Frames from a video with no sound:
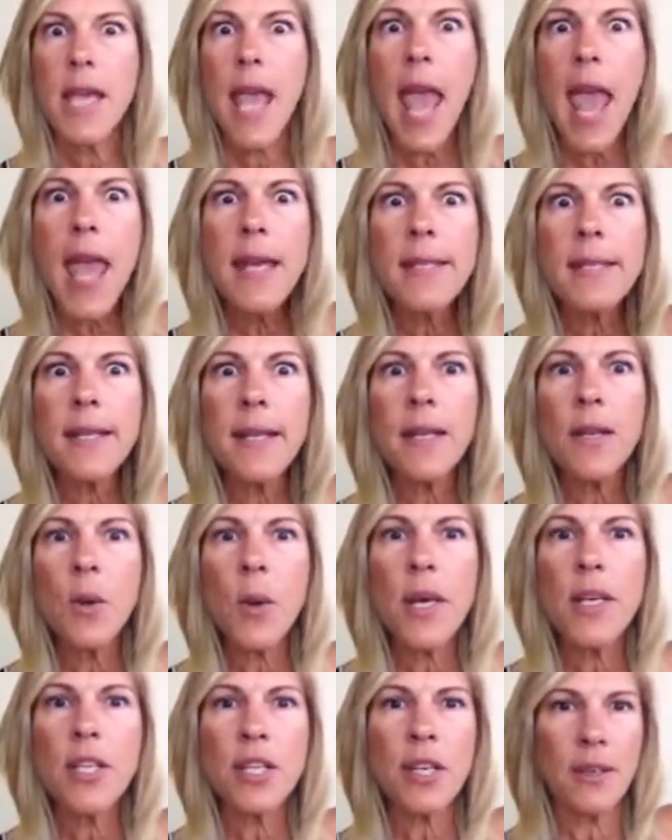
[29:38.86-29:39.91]
Excellent
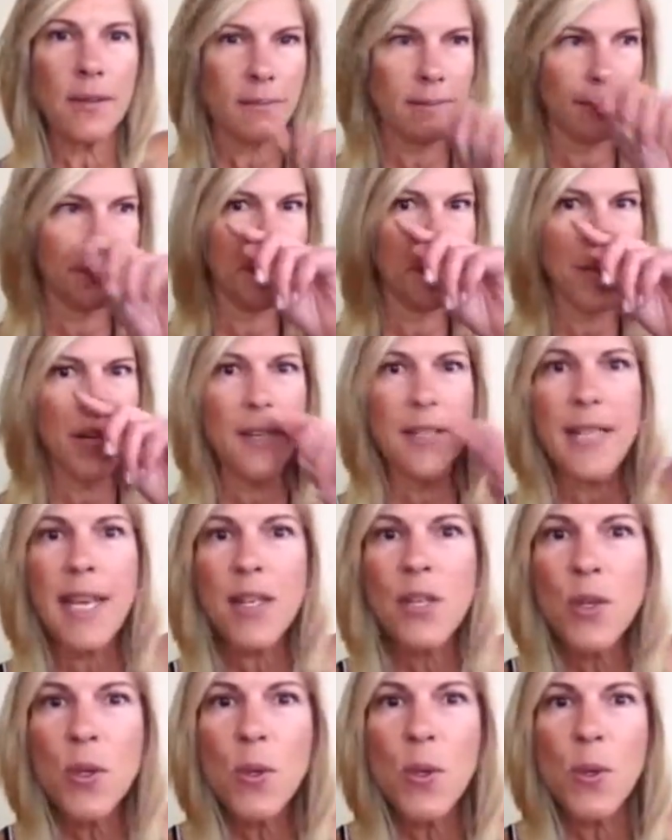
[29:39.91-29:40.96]
question, because I
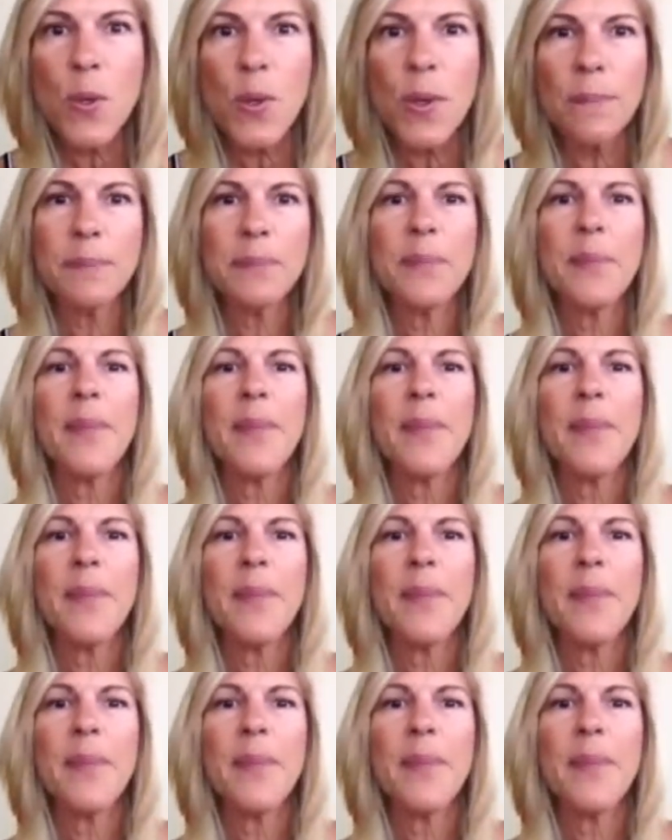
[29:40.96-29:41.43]
do.